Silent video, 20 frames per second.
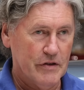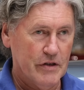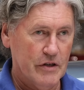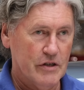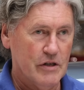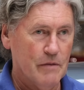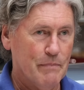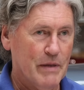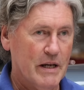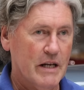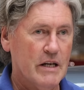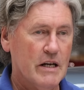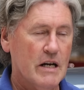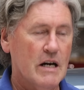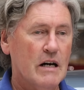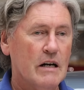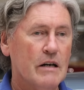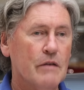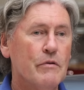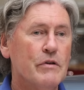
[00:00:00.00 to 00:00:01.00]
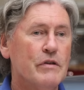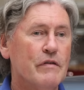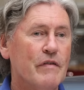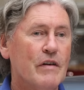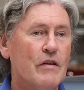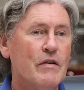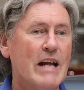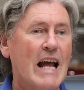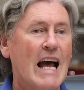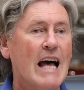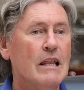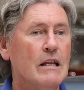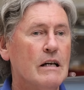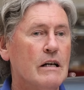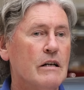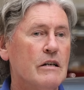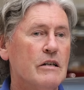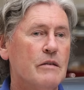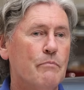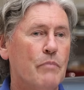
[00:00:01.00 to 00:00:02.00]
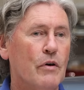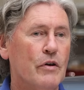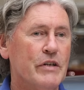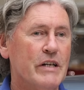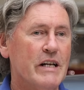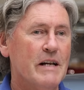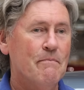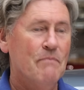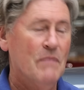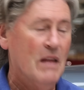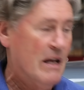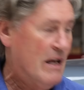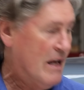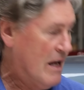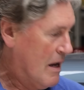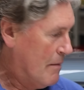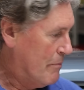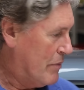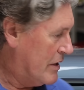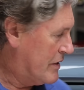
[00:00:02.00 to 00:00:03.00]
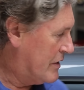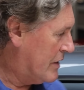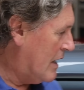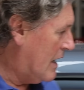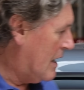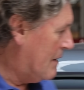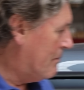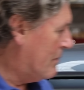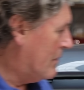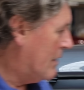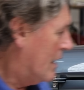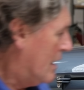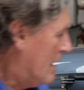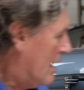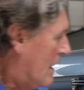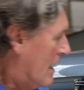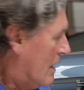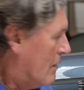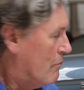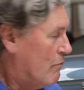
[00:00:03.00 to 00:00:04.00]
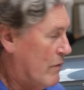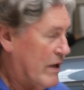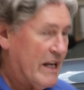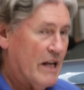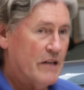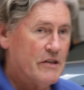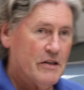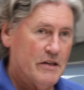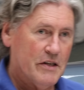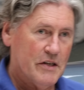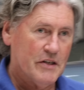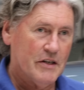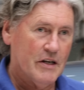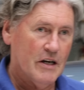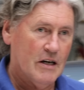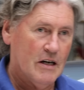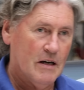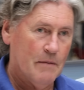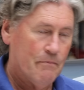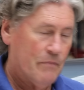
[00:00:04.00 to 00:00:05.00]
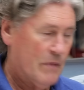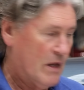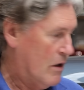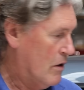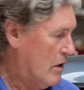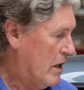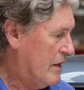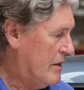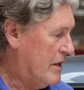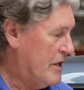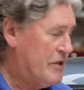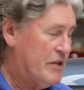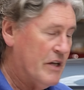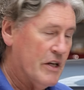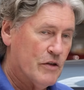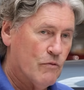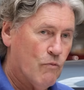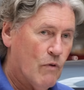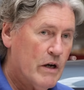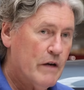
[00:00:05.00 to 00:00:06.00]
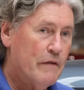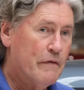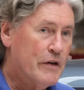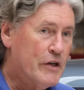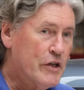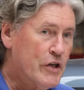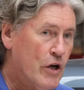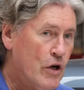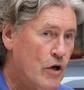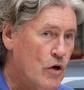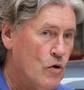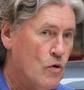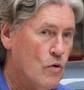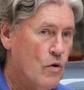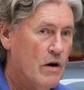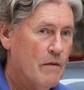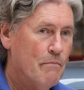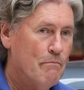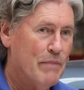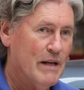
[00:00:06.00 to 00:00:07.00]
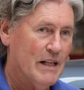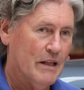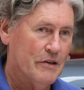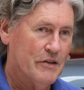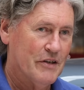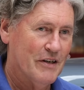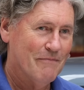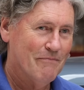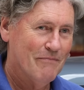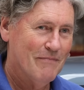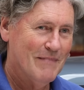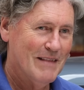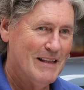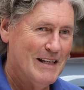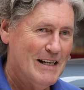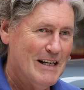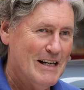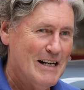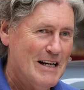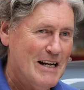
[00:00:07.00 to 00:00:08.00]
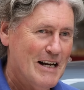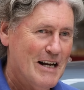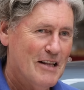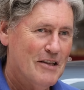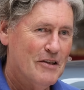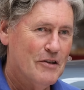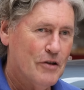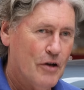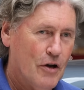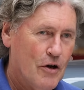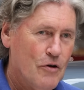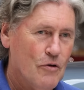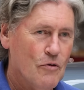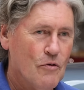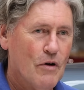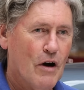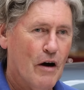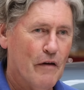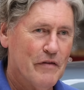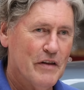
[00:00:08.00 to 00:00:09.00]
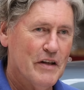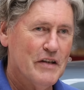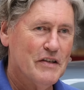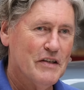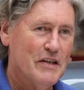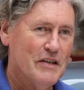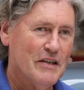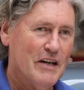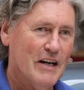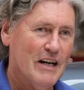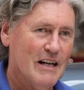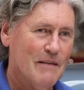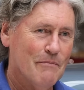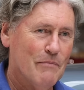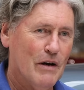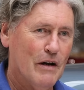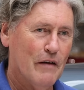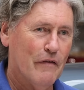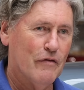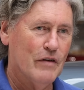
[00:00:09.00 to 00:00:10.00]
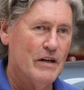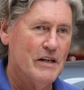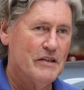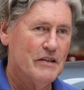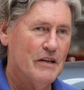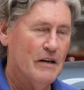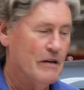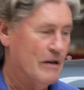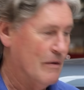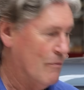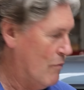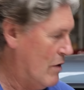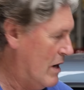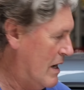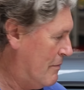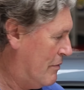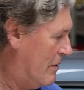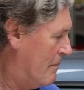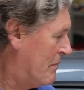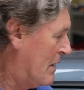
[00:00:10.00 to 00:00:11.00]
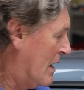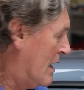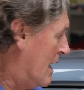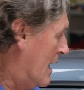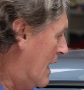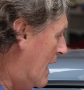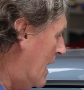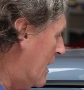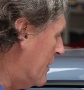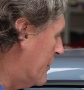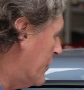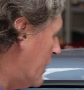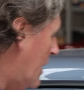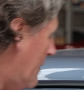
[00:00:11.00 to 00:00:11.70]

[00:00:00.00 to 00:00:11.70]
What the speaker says: such a big car, it was a very elegant body. But we get to this car. This is one of two built, two of this design by Freestone and Webb. It's